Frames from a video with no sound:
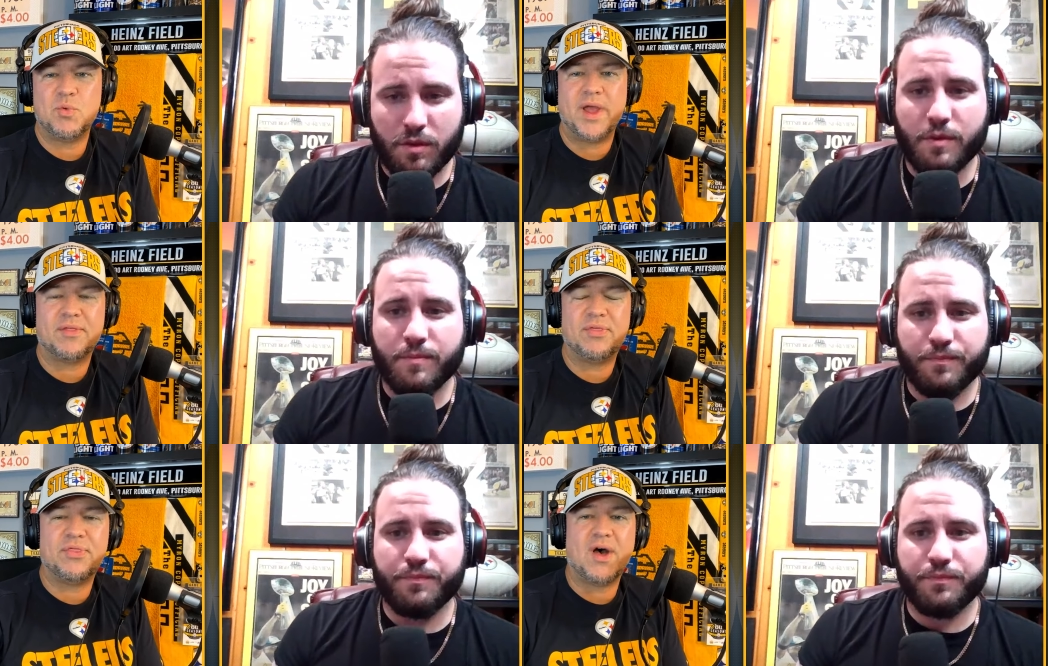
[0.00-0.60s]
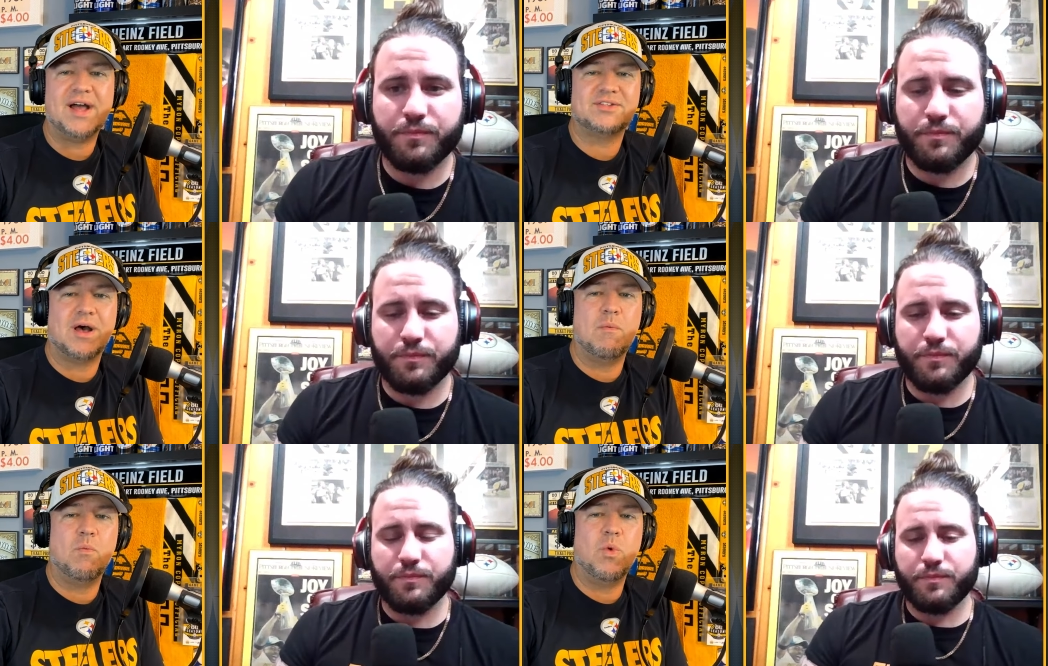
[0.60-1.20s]
Speaker 1: quick thoughts
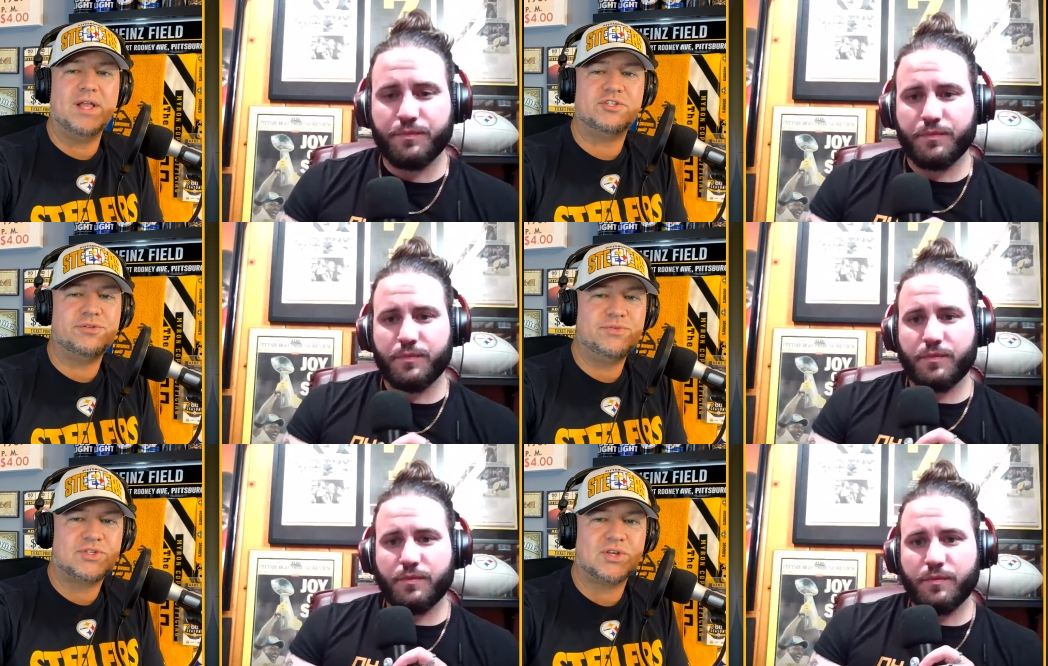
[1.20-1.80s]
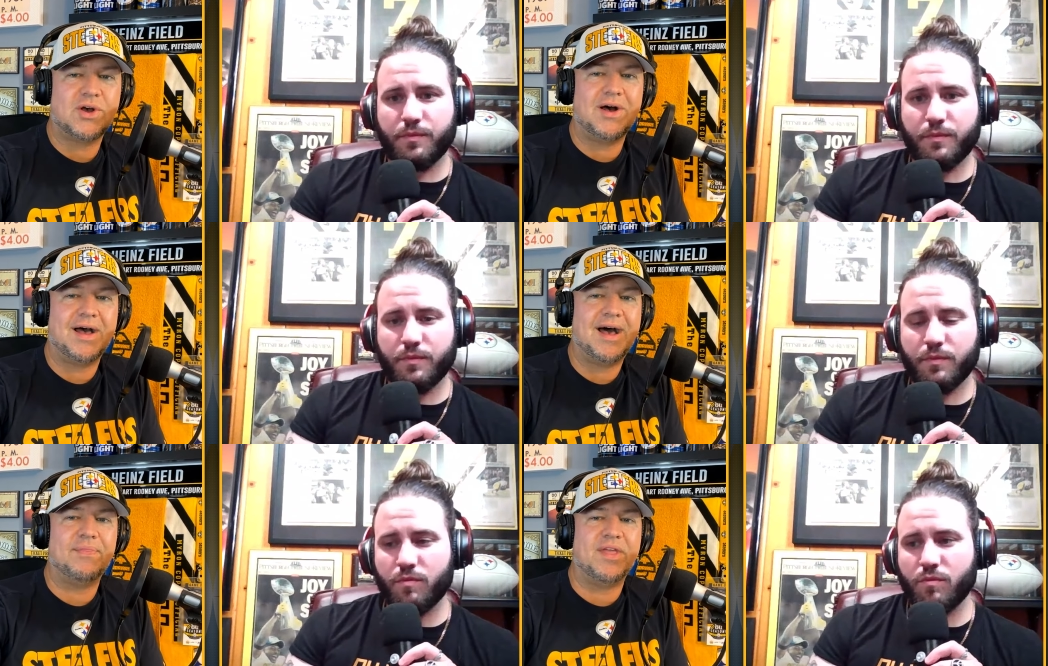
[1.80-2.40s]
on what you
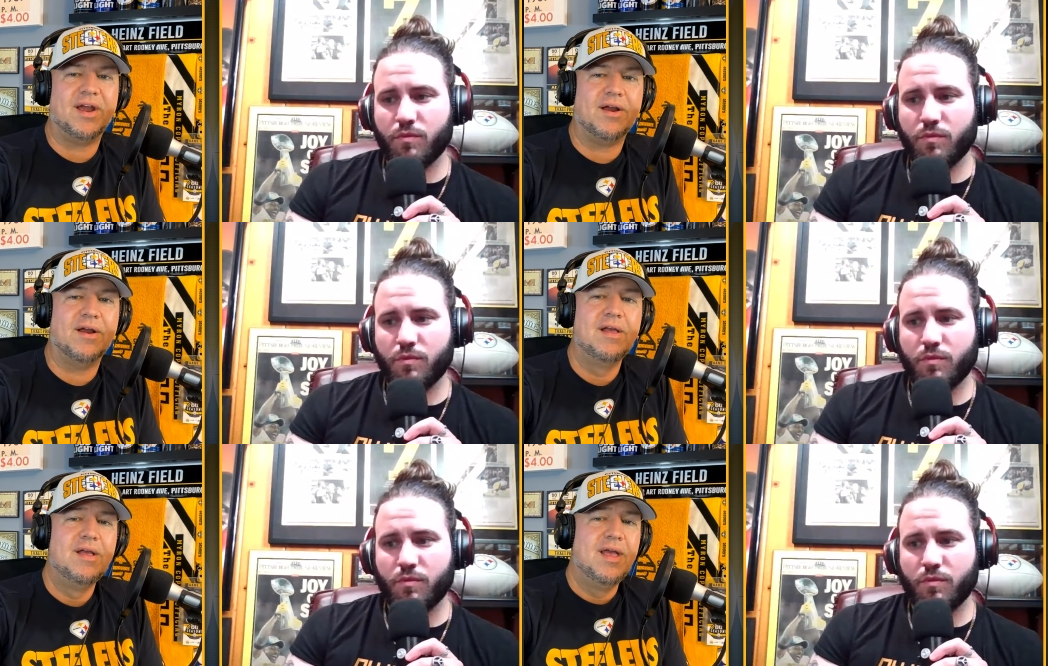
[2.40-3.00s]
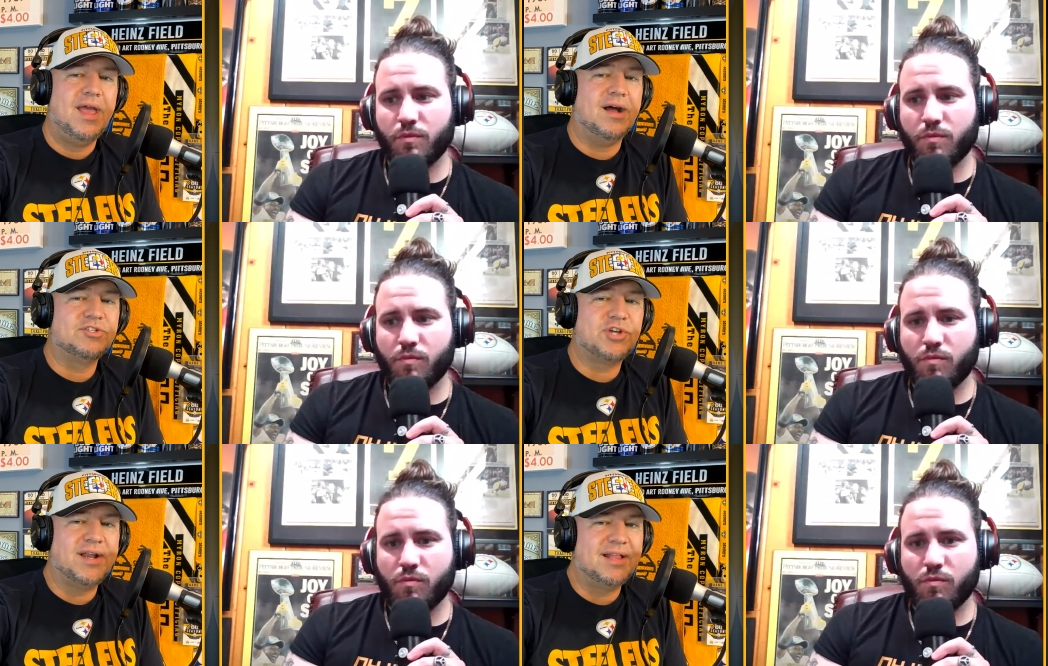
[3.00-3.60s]
saw out there, and
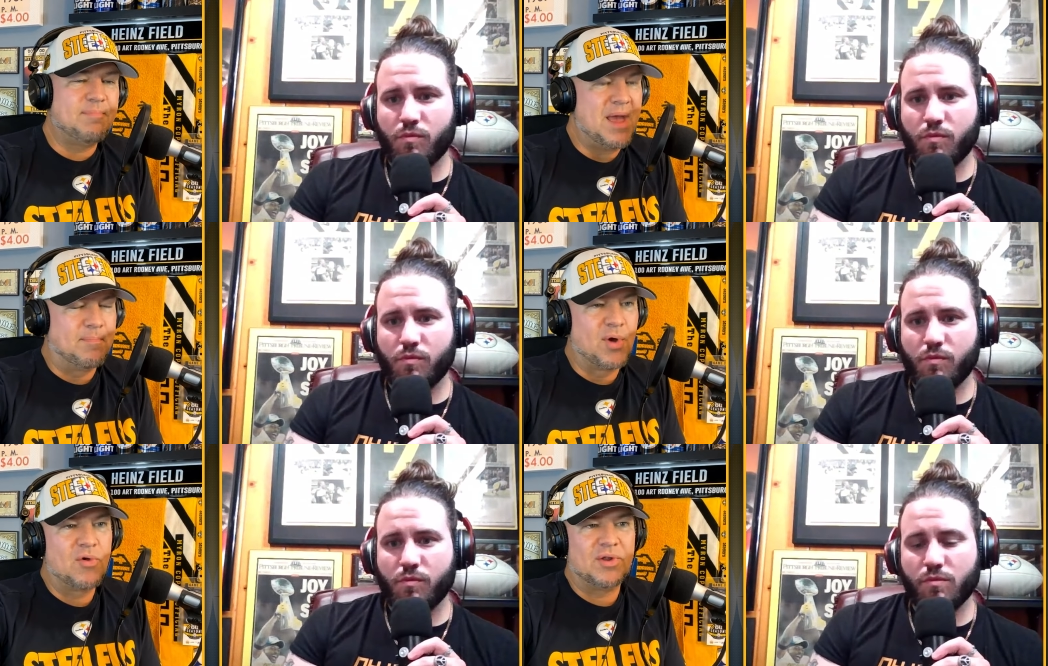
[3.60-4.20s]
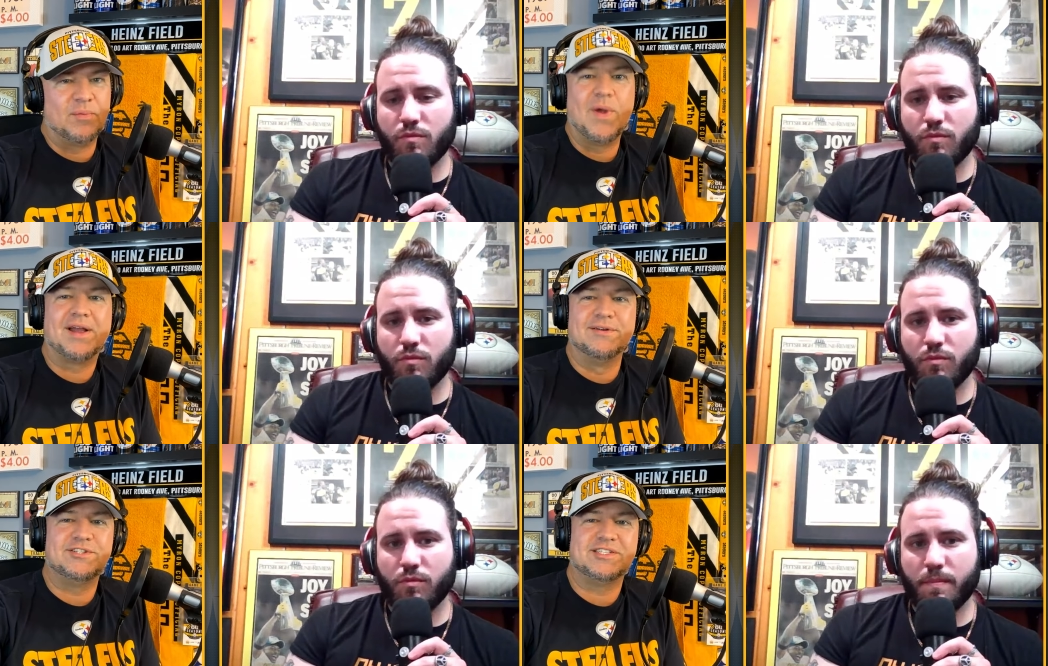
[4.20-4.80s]
I'll try not to be a broken
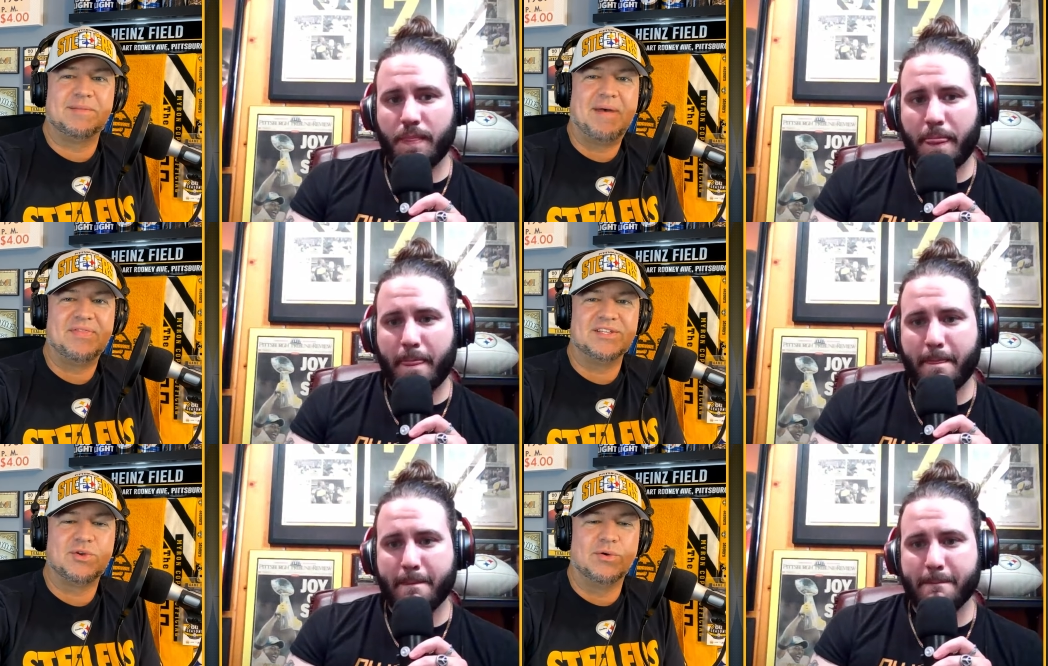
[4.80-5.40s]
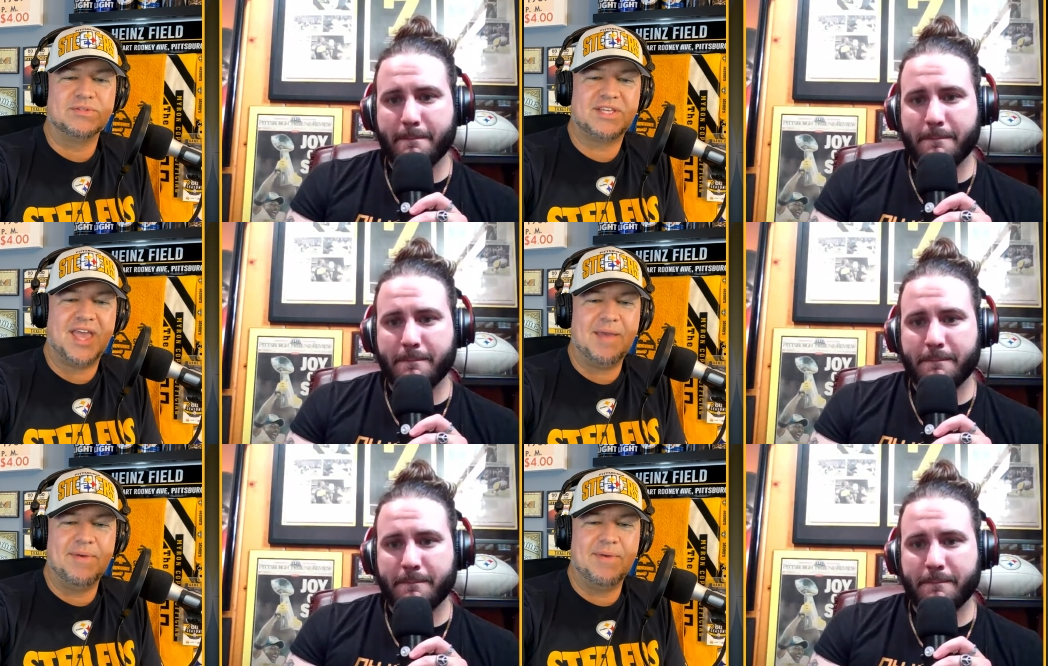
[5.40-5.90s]
record just about this Colts game